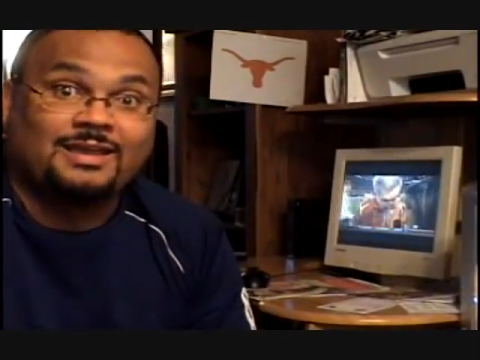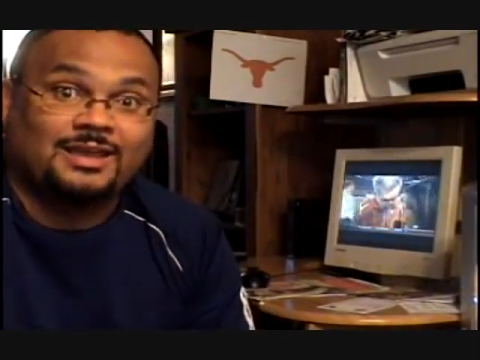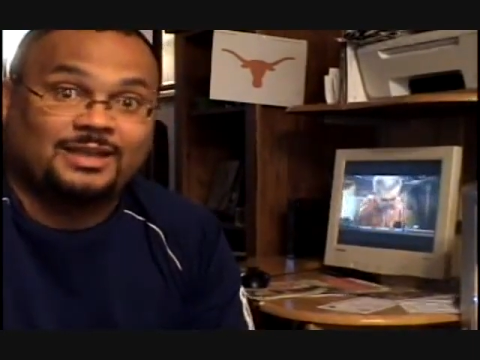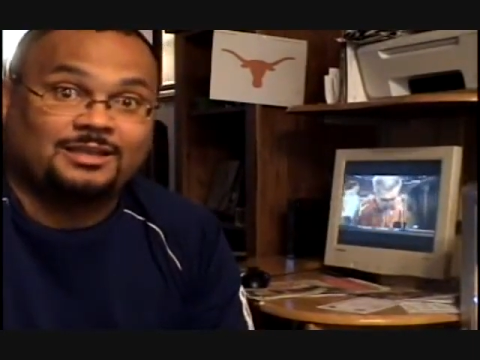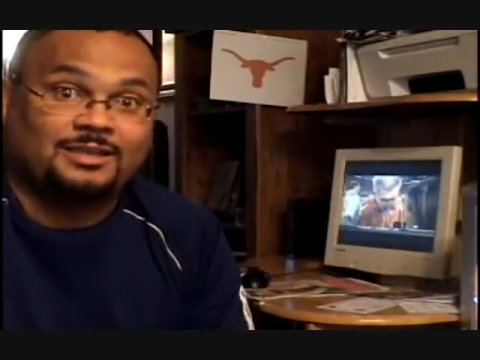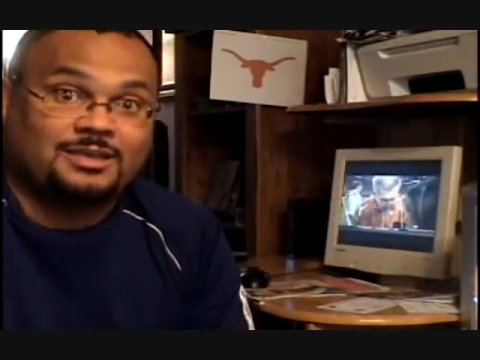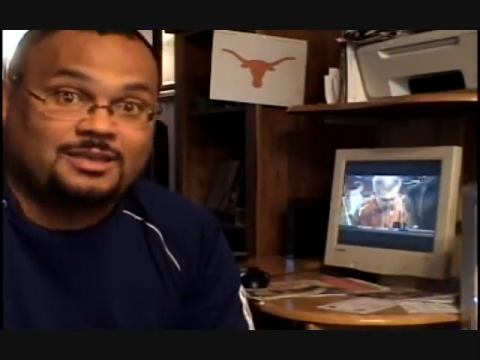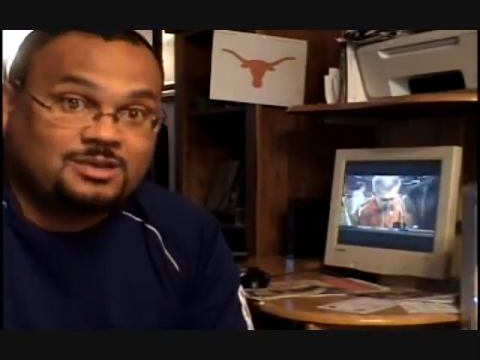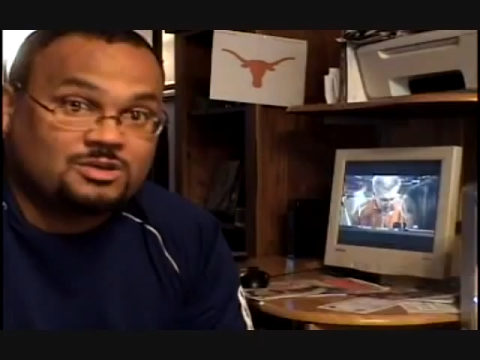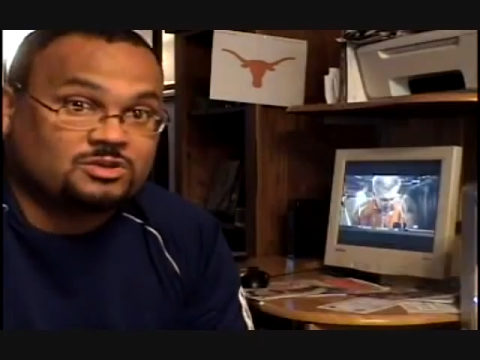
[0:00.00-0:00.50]

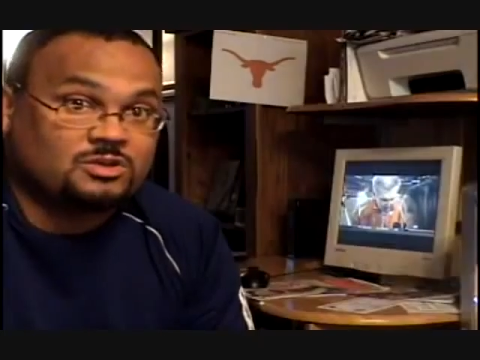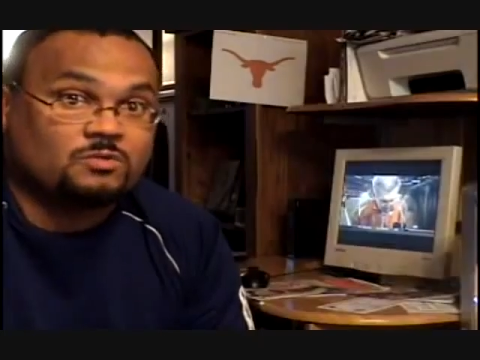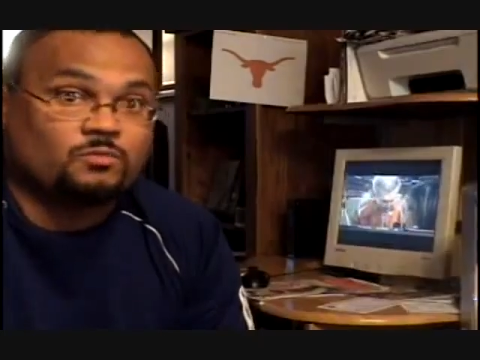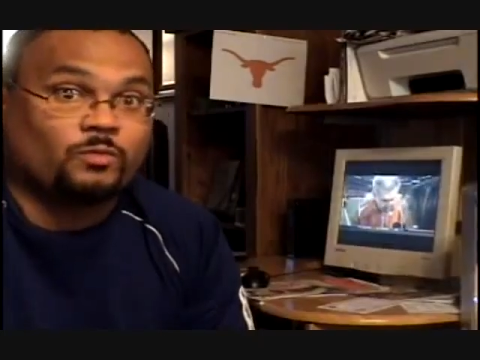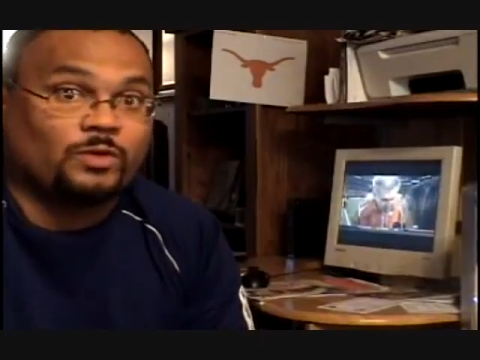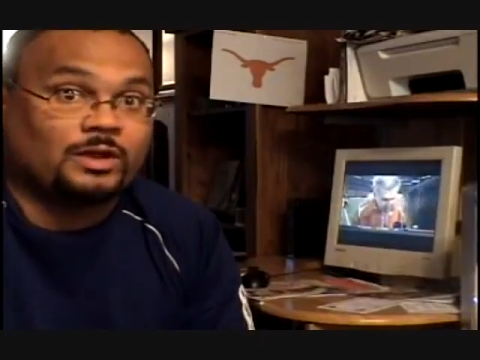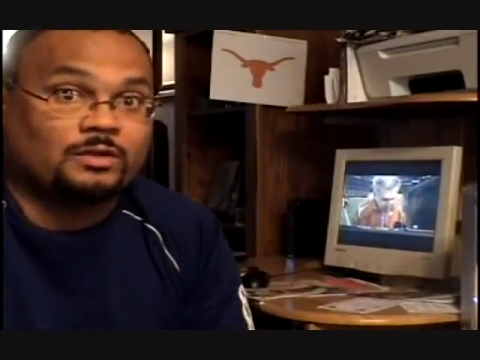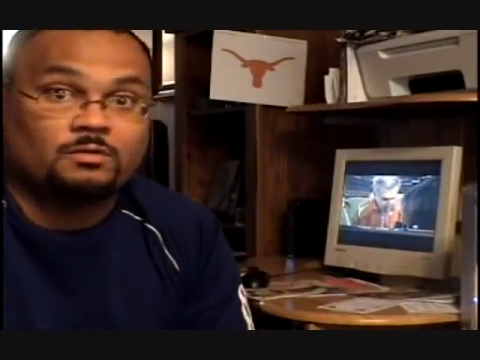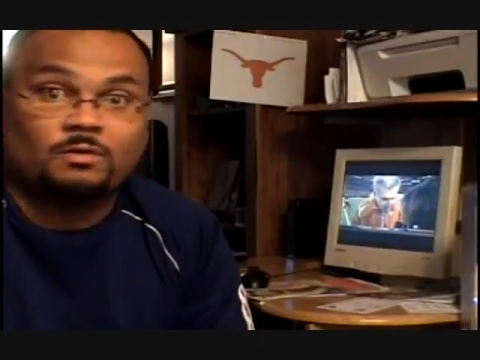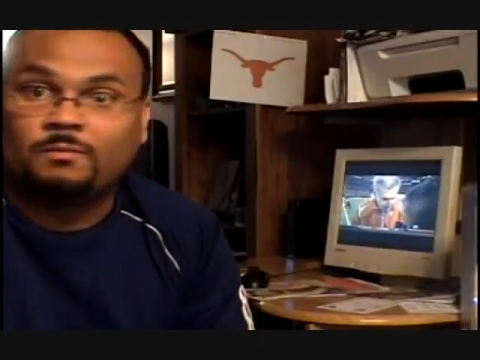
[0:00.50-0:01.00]
And
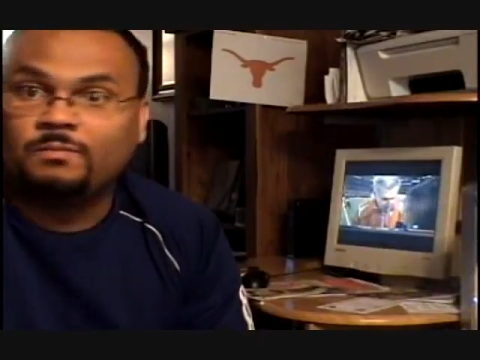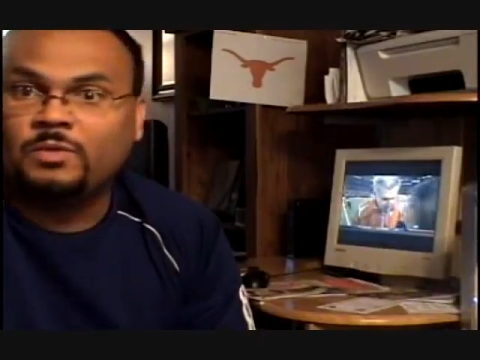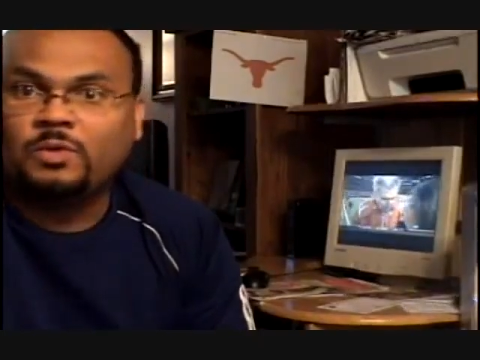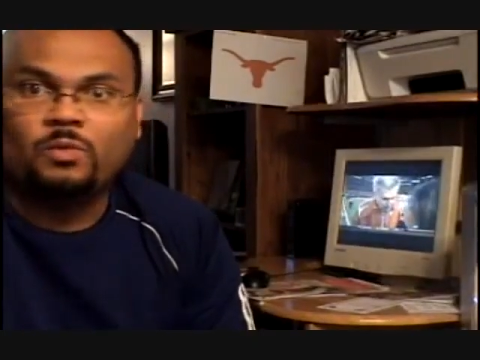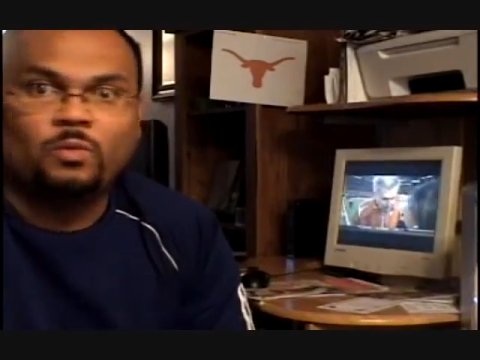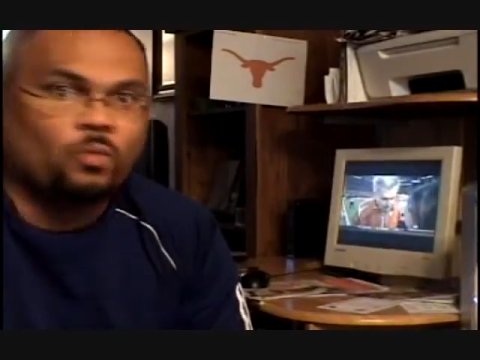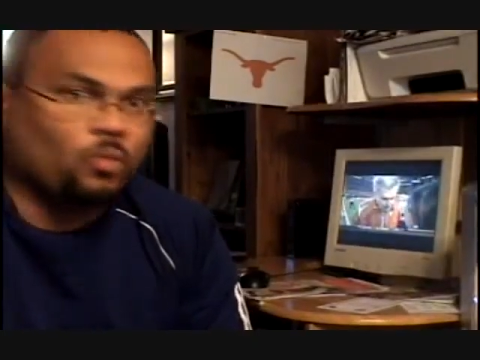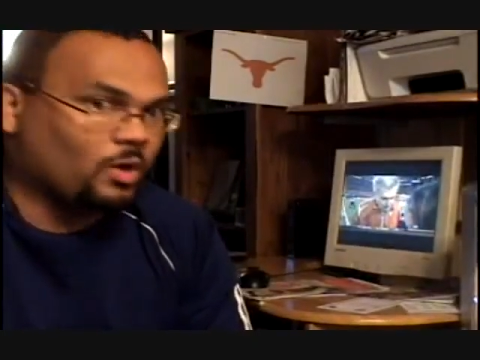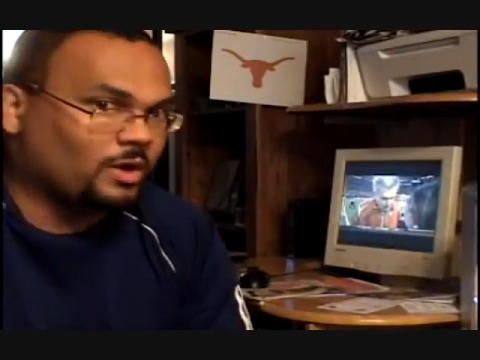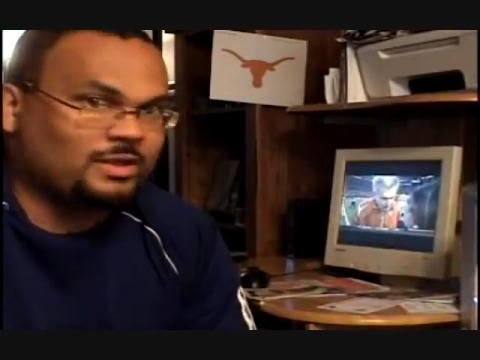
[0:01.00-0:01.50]
Kheeston Randall,
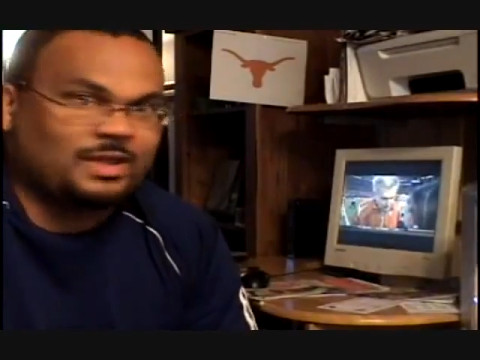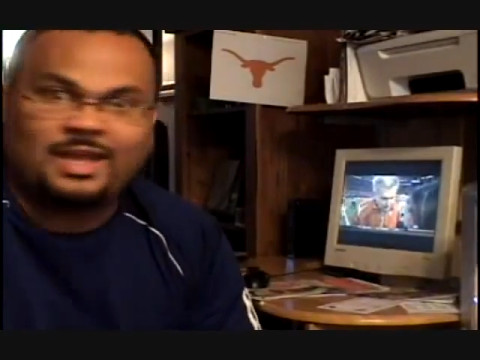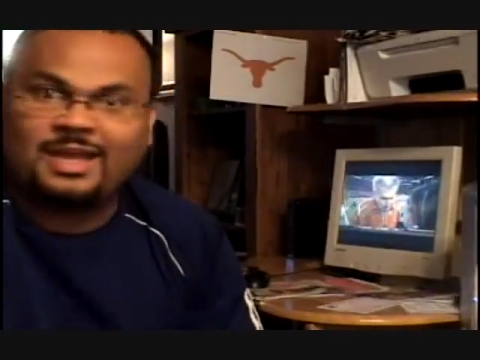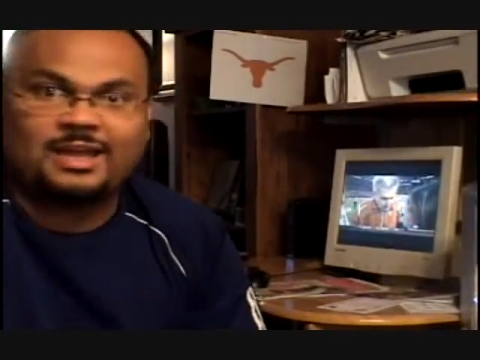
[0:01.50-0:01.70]
one